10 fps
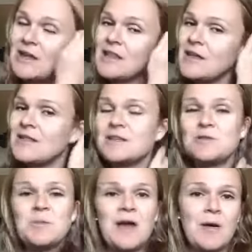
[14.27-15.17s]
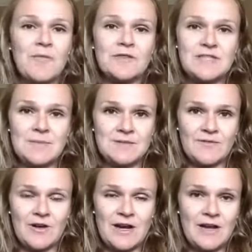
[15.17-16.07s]
I thought these would be helpful tips
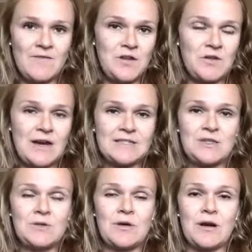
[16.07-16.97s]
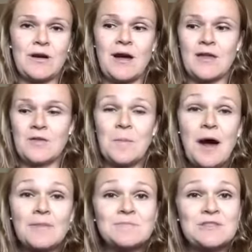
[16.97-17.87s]
for any of you guys who are either
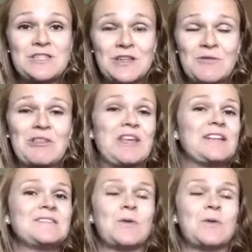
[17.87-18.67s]
moms dealing with kids,